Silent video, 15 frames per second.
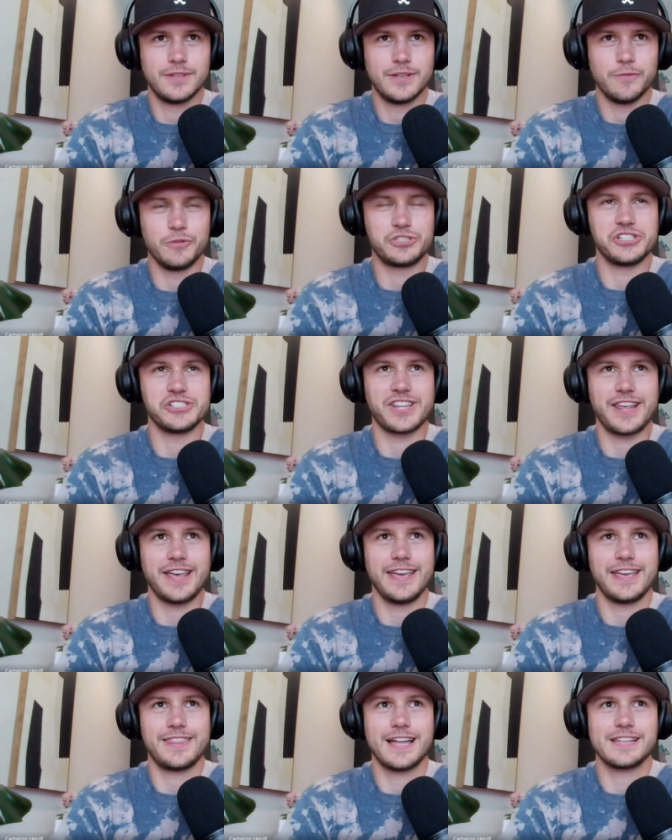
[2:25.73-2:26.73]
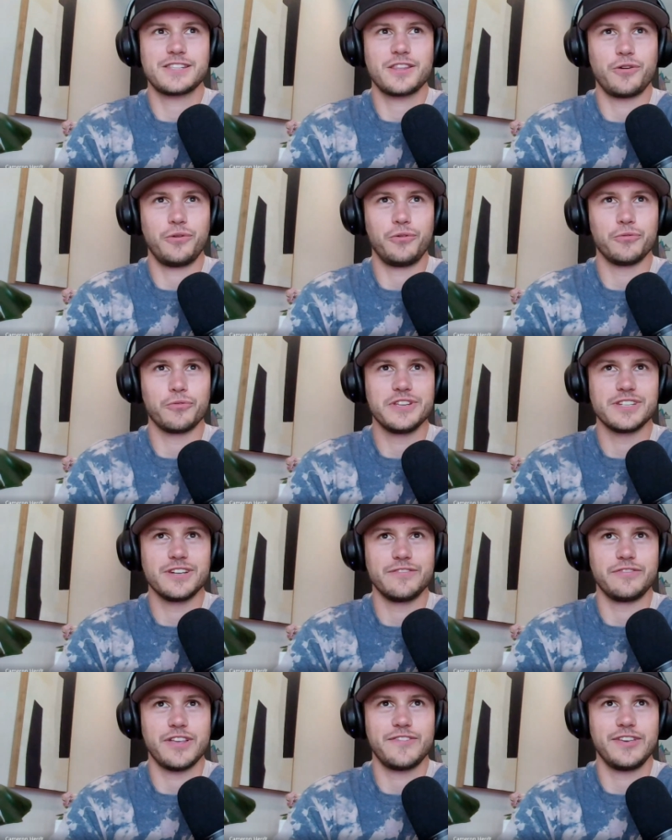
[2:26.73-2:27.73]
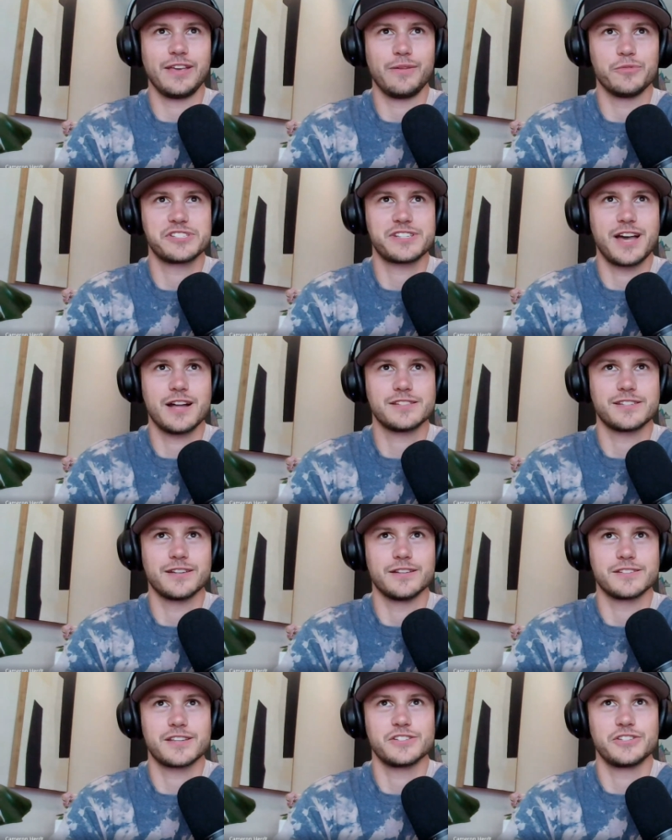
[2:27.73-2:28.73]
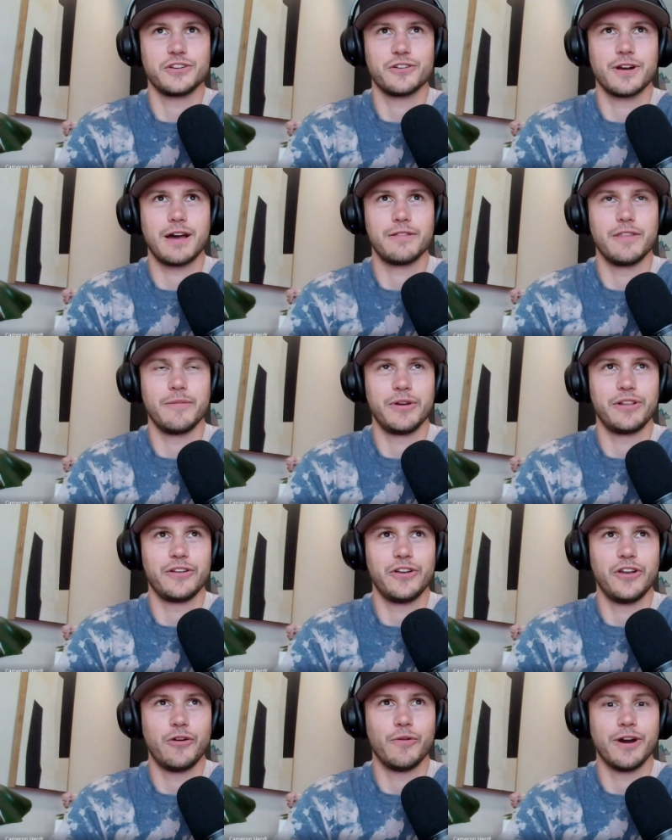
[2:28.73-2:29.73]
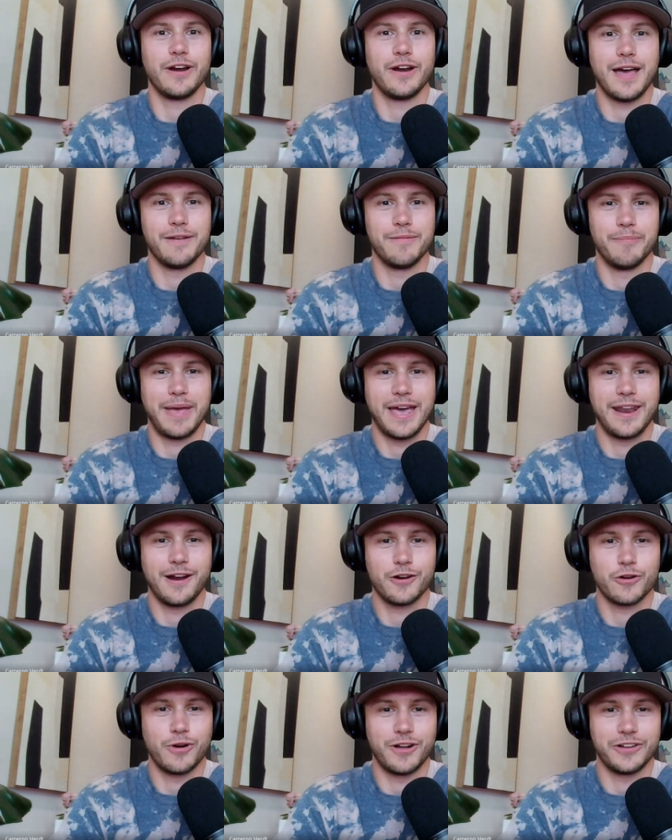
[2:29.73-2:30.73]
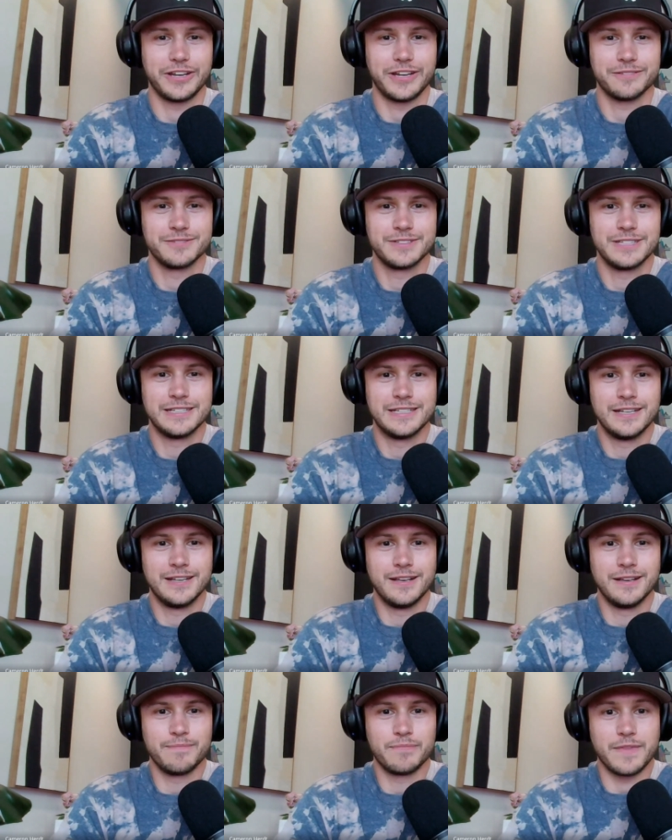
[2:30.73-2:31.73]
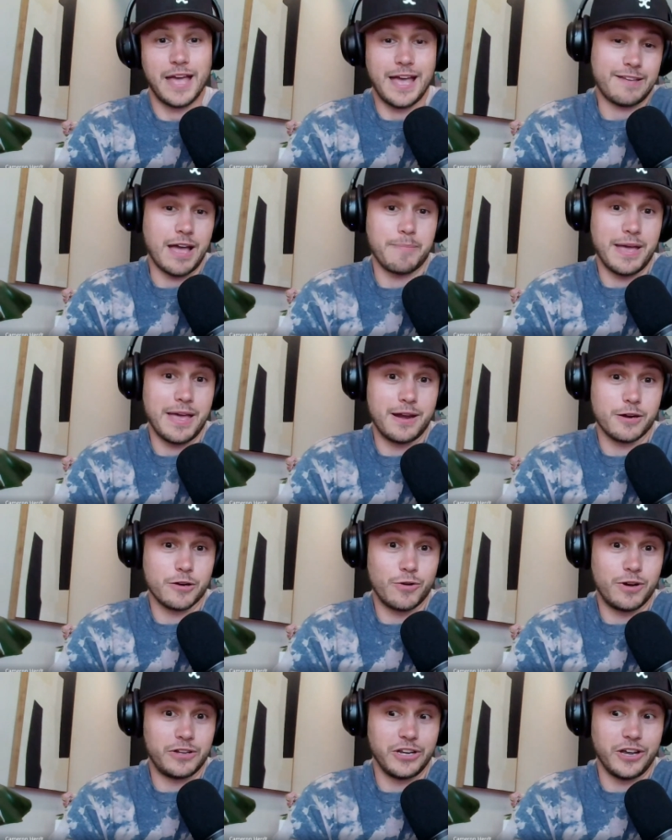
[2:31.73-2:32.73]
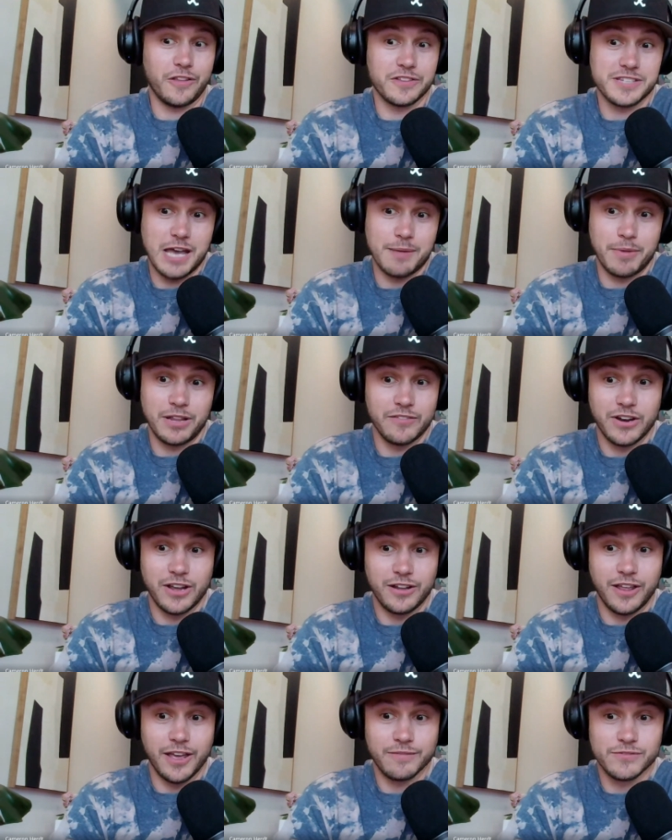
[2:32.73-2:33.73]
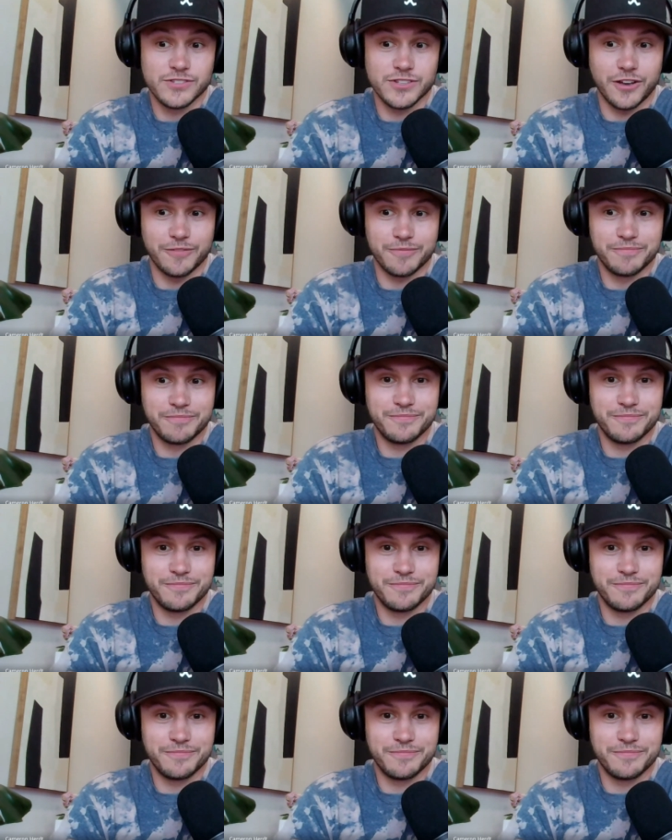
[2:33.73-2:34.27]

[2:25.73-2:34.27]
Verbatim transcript: which is like that's the whole reason of living in Wisconsin is because you're out in the middle of nowhere, you're not in bad air quality. I got bad air quality all the time. I live in LA, so